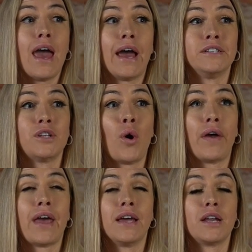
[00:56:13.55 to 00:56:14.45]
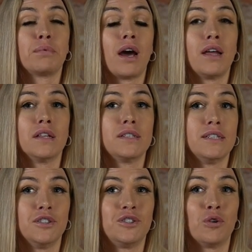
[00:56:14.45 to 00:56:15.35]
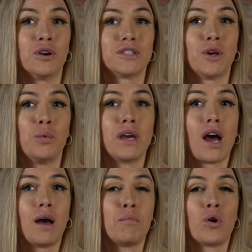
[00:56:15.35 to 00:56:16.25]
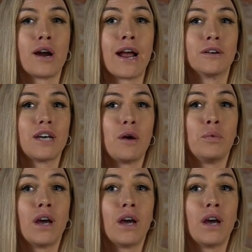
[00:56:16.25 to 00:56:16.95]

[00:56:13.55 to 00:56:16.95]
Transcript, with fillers: And so they ended up cutting the season short. So we got more airtime.